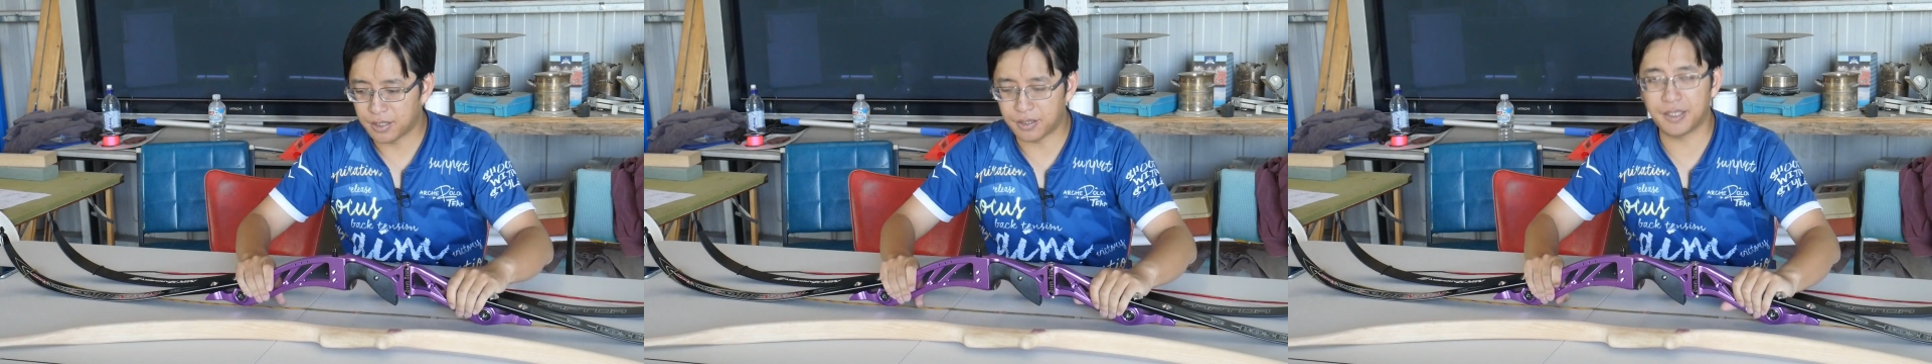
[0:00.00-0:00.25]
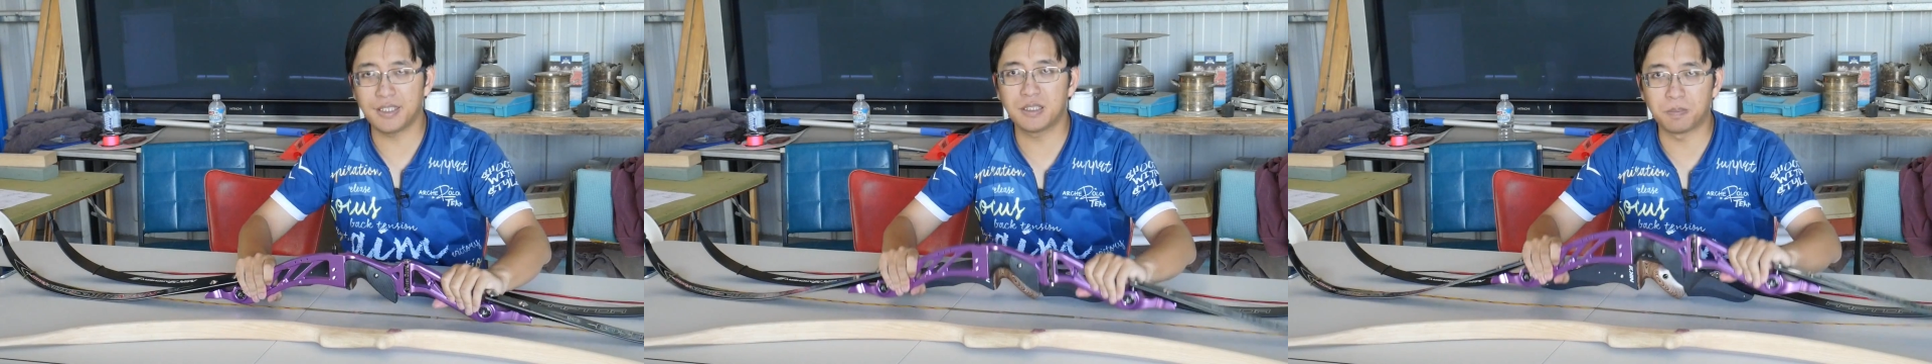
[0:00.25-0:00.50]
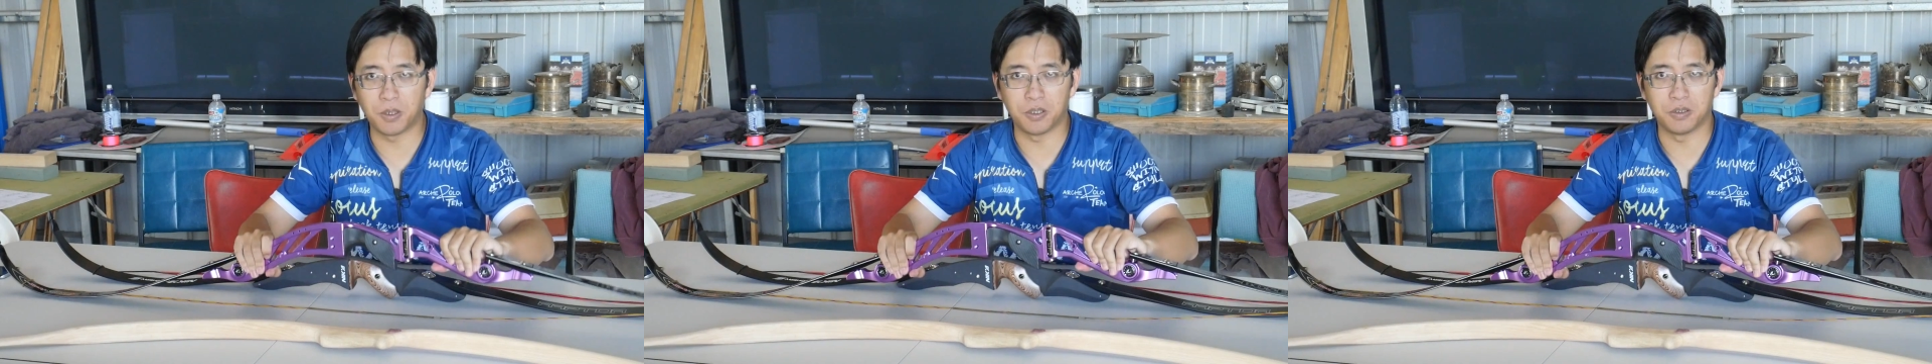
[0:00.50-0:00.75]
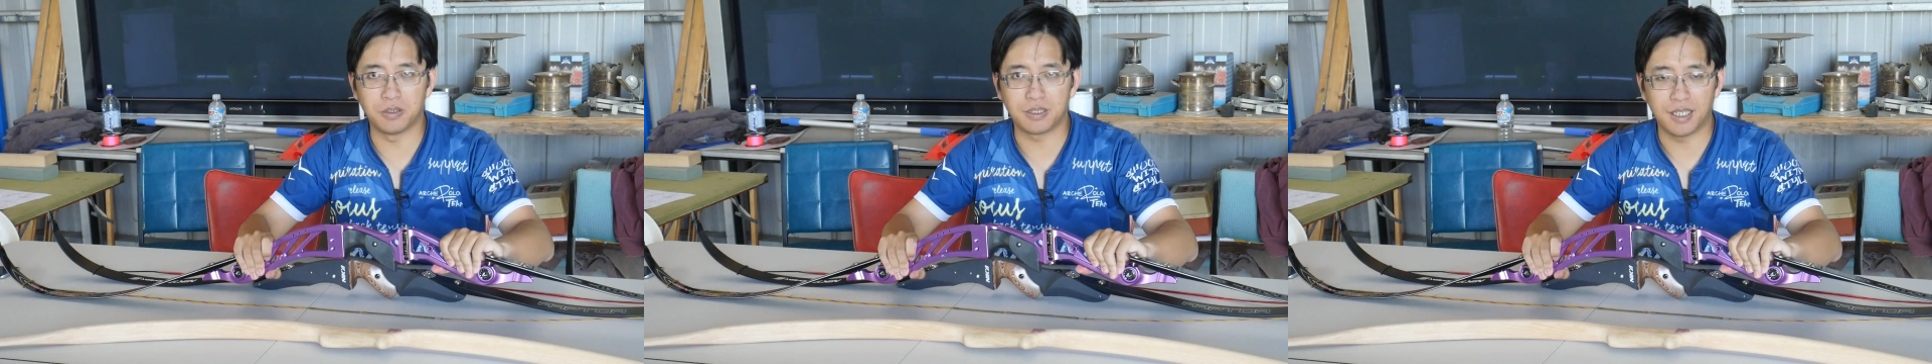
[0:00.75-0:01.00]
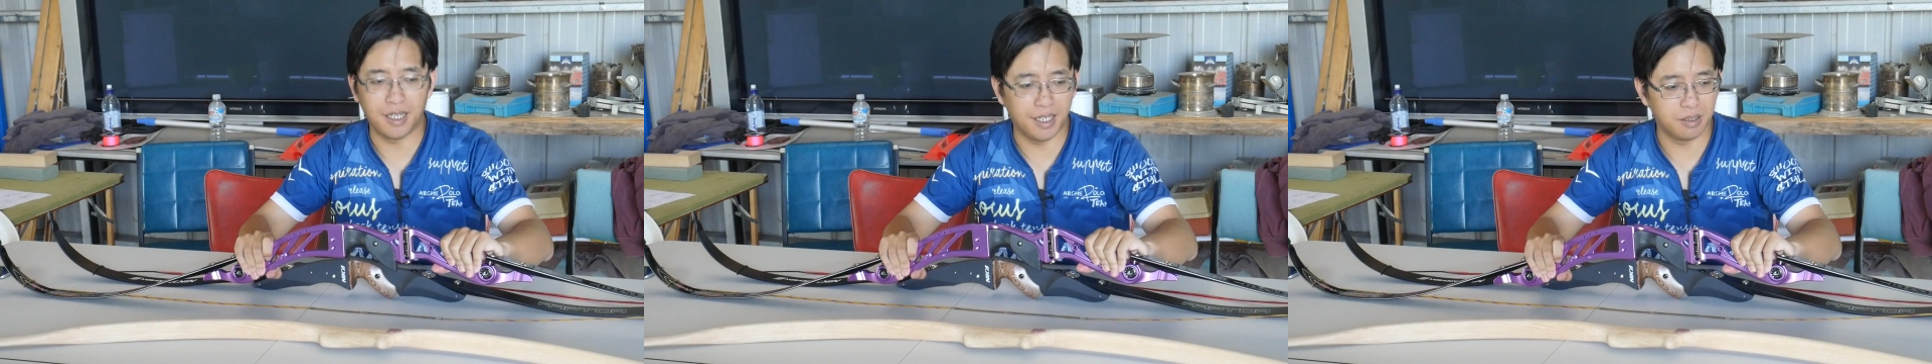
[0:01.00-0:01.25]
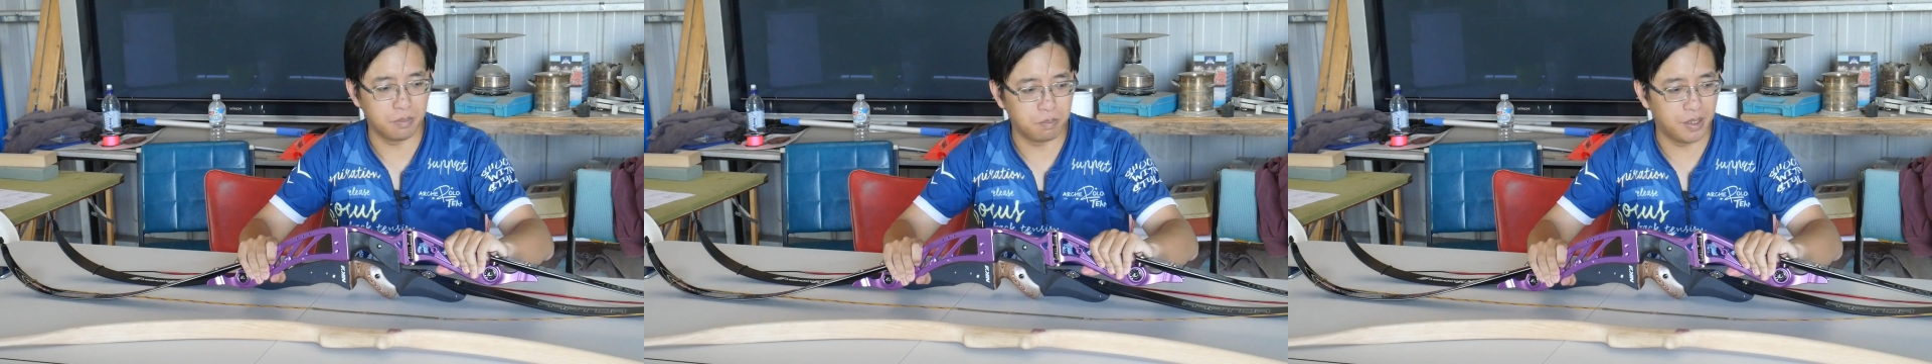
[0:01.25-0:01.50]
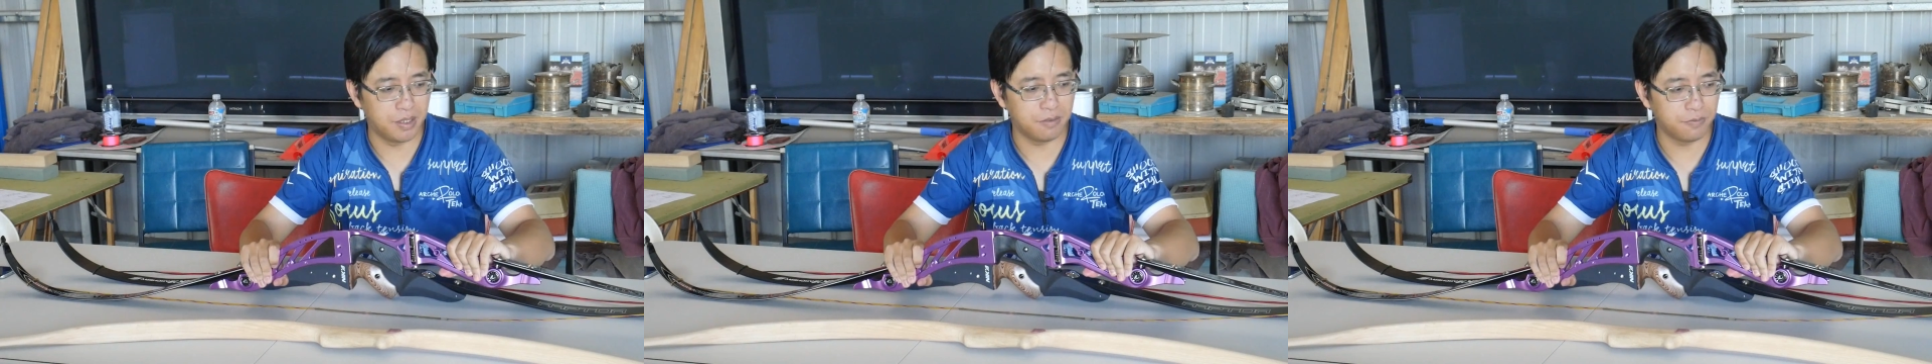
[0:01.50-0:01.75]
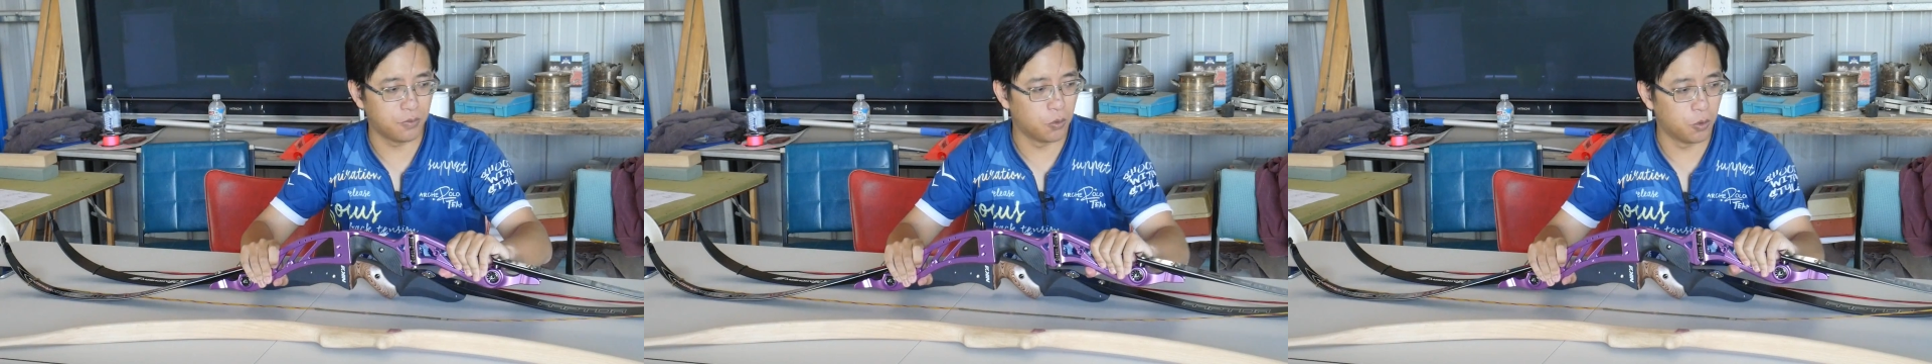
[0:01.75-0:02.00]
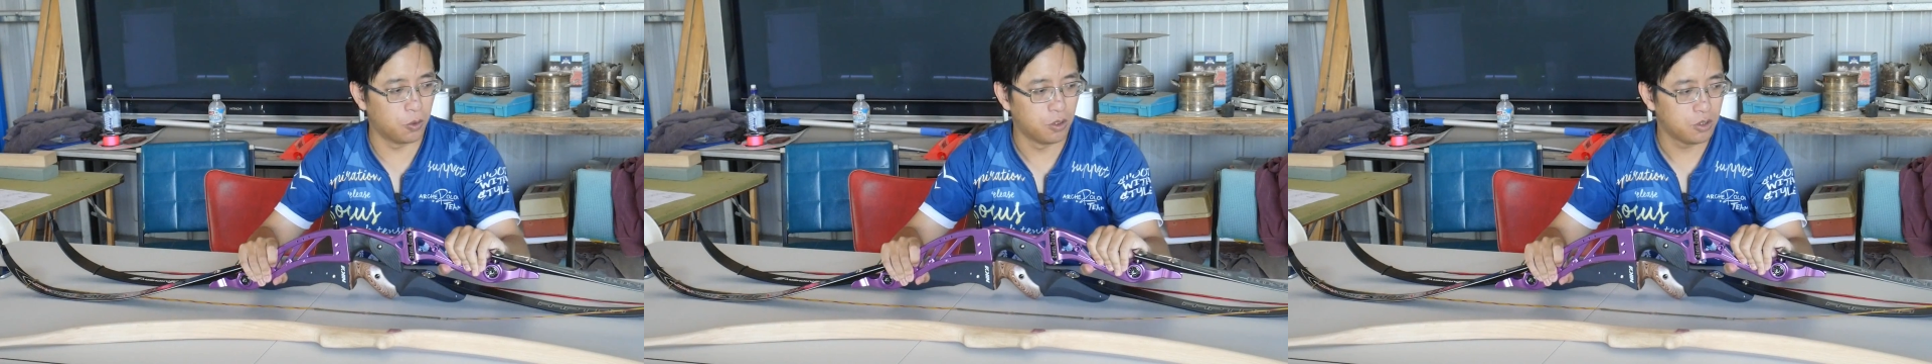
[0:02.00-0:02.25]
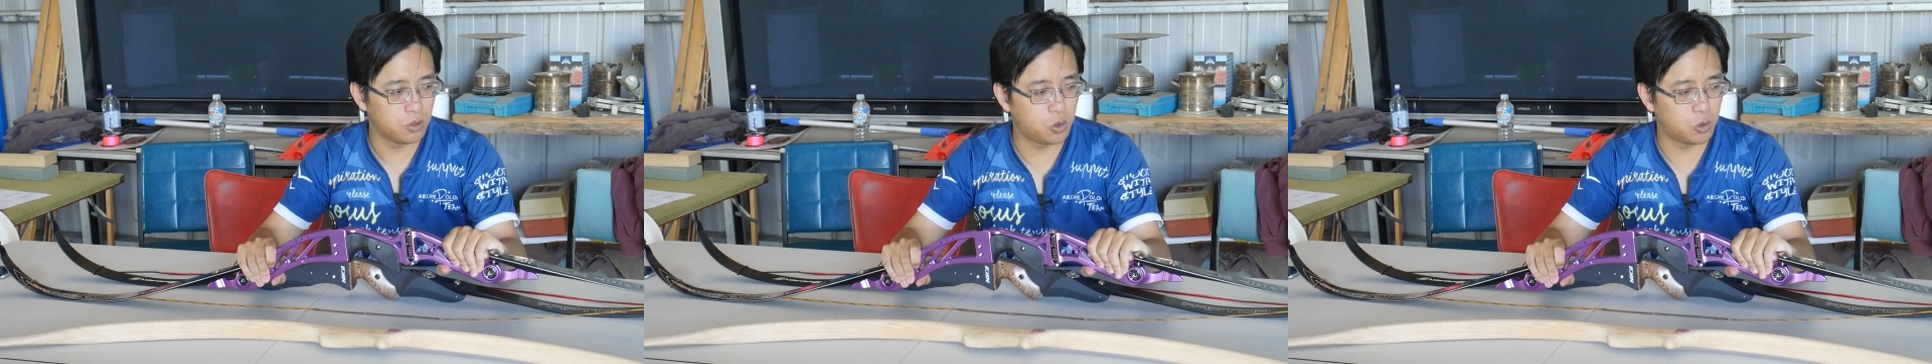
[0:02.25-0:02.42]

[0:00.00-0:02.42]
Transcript: these bows aren't meant for